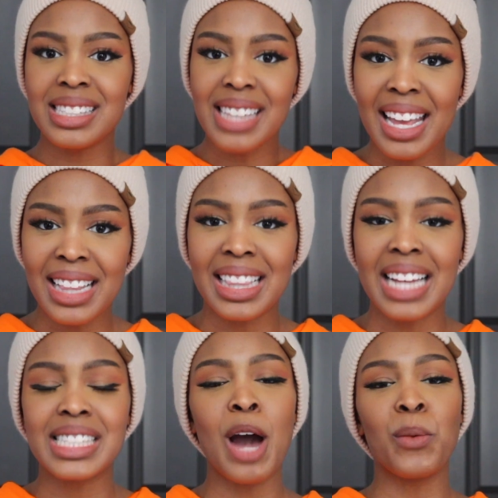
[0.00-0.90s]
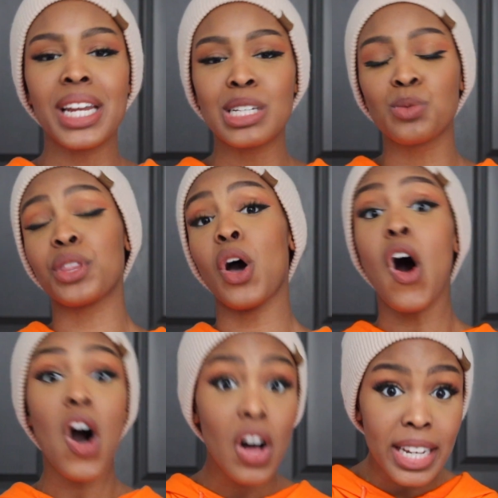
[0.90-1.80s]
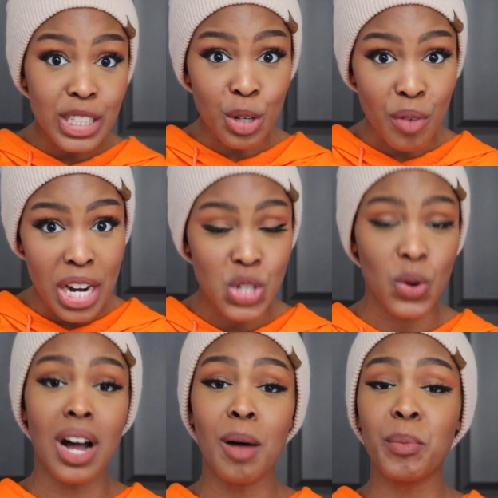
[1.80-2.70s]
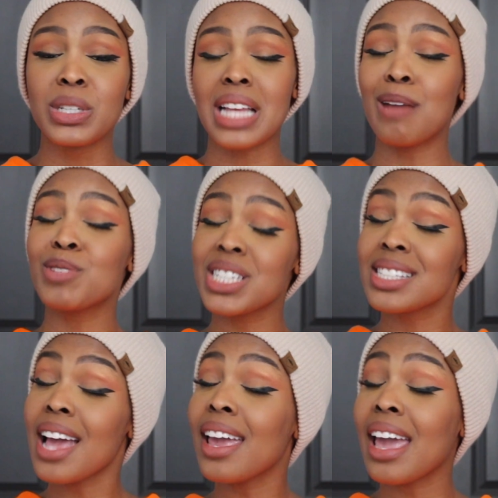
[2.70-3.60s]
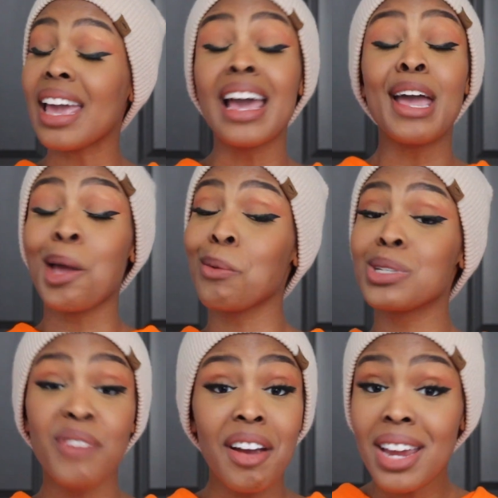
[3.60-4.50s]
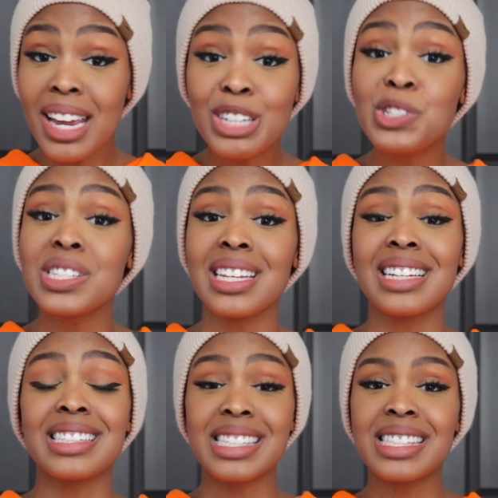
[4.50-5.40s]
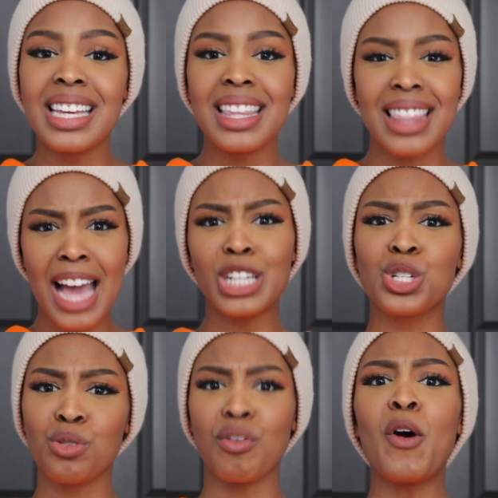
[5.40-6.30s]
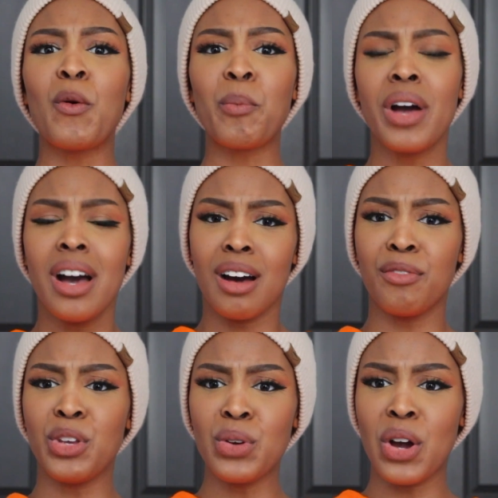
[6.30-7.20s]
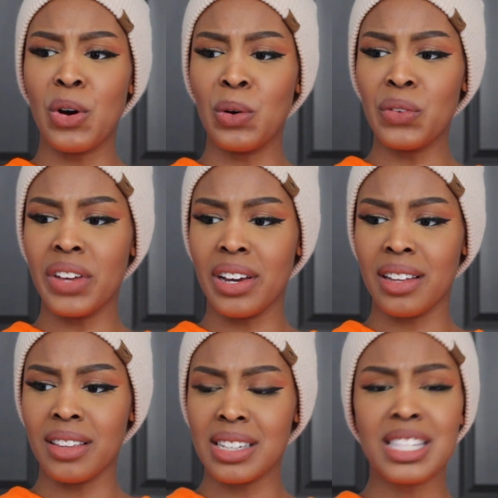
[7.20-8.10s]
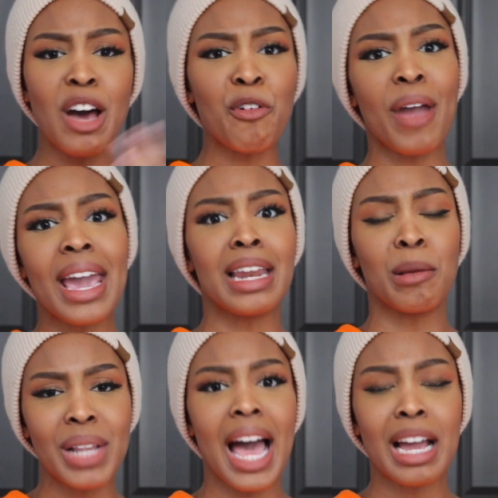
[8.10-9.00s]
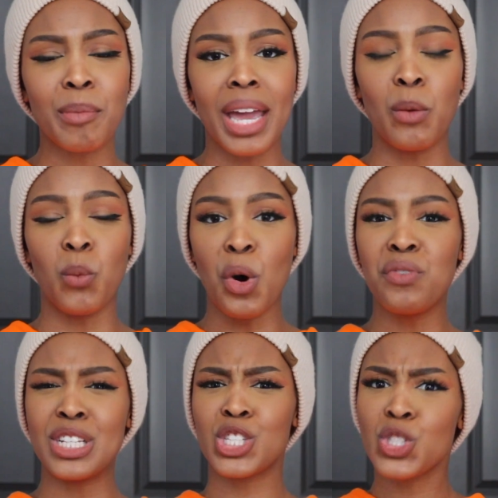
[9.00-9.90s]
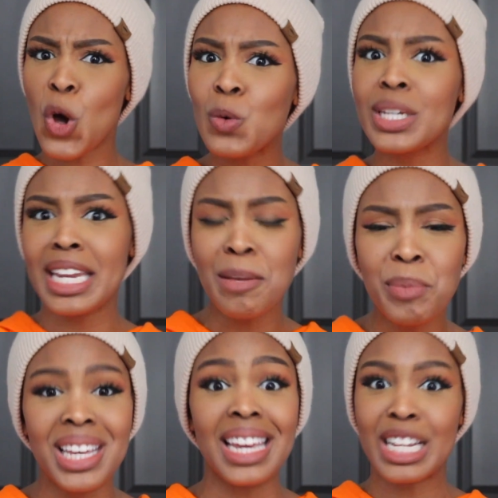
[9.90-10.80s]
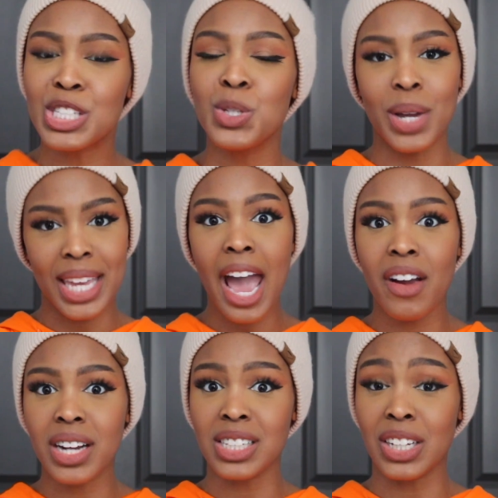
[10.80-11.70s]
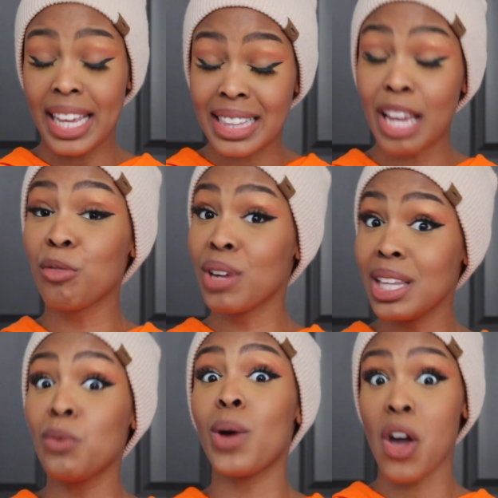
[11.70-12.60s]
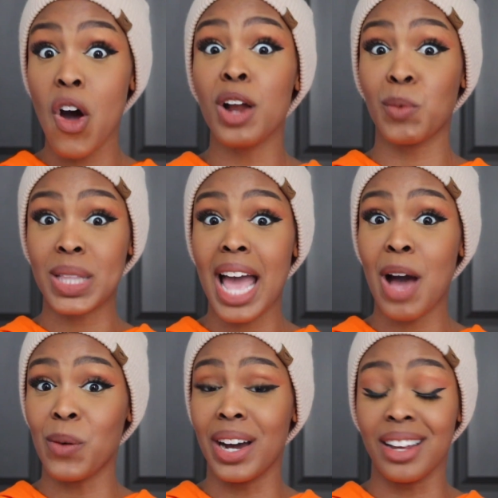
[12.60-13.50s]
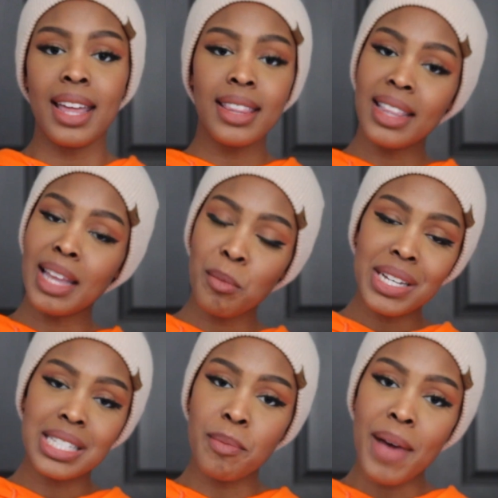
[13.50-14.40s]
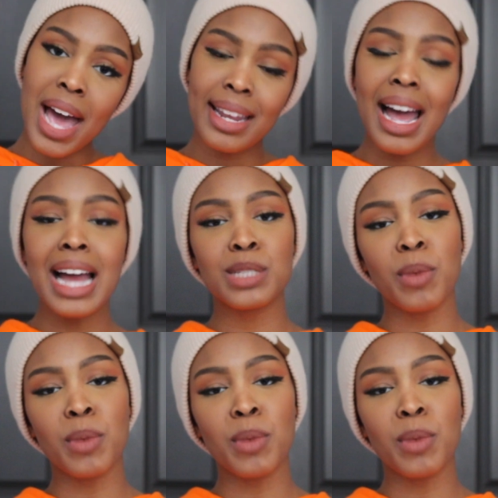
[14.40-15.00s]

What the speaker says: saying that that's how it is with all interracial couples. I'm just saying it was very interesting to see that trope of, you know, the self-hating black man woven so deeply into a character. Like, they really went hard with that one. And then they bust the bad guys.